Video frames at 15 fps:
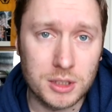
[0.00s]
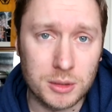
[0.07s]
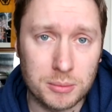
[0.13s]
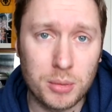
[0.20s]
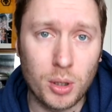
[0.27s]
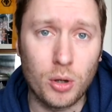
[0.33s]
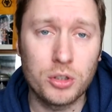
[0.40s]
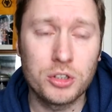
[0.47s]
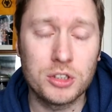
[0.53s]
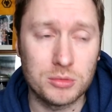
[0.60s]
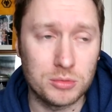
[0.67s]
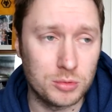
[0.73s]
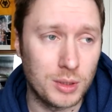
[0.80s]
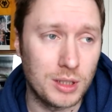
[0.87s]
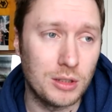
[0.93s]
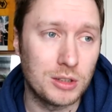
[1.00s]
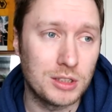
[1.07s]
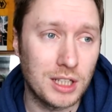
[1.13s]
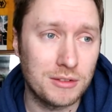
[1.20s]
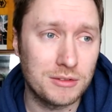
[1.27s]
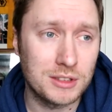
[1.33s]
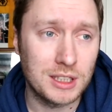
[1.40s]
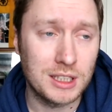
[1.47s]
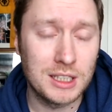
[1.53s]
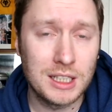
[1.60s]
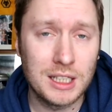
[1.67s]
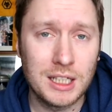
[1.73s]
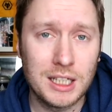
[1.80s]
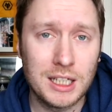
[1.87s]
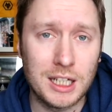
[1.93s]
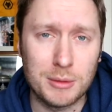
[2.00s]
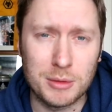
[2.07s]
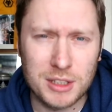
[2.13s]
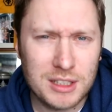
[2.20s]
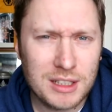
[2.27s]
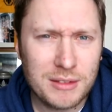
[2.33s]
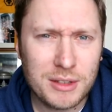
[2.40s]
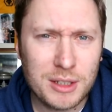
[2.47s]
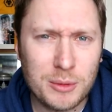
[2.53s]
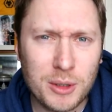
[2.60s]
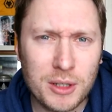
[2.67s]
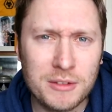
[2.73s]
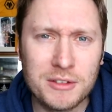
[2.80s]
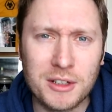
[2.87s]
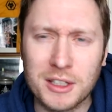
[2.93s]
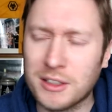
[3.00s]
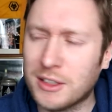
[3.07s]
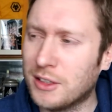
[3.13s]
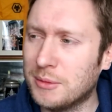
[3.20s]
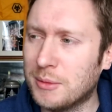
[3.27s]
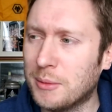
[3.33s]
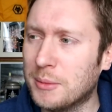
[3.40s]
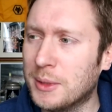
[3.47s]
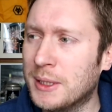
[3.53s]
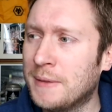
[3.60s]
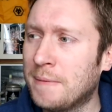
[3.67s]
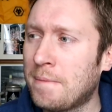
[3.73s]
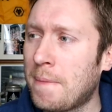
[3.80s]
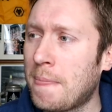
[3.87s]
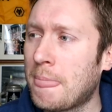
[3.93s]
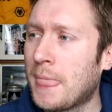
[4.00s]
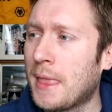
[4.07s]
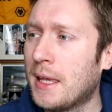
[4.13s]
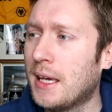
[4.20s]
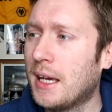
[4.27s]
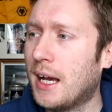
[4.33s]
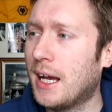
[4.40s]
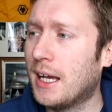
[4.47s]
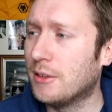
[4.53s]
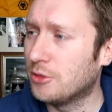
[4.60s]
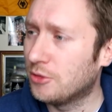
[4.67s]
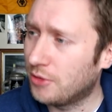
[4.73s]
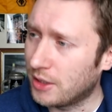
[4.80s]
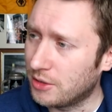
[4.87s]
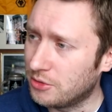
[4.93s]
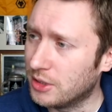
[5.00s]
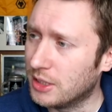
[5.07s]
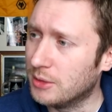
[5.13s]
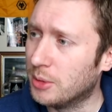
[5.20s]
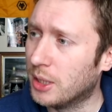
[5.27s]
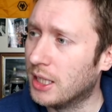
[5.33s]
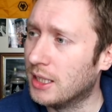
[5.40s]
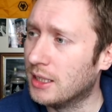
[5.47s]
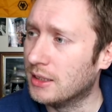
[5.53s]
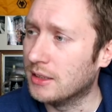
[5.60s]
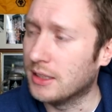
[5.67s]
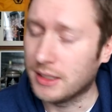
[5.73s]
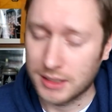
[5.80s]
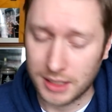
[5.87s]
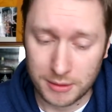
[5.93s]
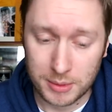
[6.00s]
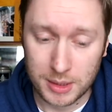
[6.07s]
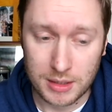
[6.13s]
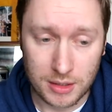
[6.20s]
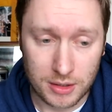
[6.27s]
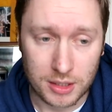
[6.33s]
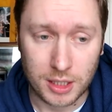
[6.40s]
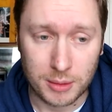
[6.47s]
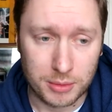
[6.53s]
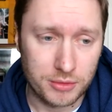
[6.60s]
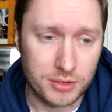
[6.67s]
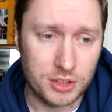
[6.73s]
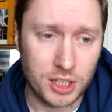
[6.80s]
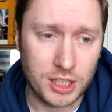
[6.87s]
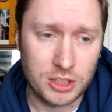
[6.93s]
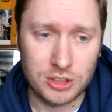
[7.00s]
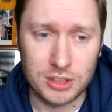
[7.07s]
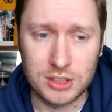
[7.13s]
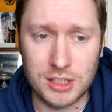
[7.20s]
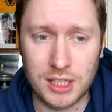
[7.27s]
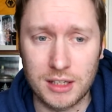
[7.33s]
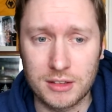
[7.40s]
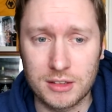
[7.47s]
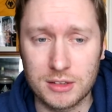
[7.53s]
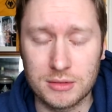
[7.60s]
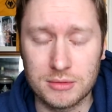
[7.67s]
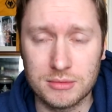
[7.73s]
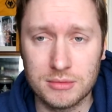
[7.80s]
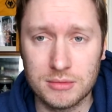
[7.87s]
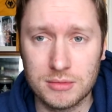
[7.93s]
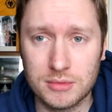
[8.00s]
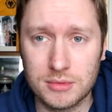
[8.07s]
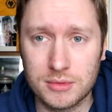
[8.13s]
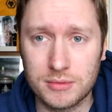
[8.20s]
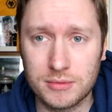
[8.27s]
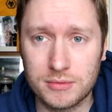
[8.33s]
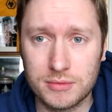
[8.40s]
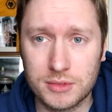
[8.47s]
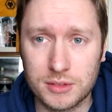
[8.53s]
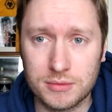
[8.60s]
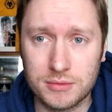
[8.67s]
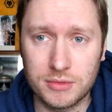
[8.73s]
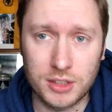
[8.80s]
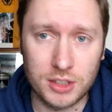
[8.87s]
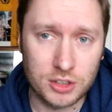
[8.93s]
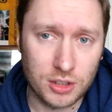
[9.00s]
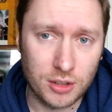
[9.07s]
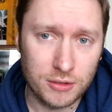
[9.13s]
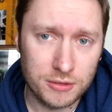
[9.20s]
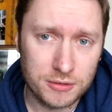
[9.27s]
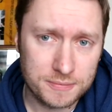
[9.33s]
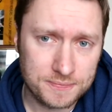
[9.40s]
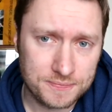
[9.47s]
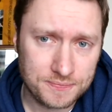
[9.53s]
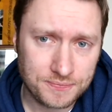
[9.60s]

you know, posh and was well looked after. But they didn't have any Wi-Fi, I remember. And I was fed really well, and they gave me another couple of injections there to finish off.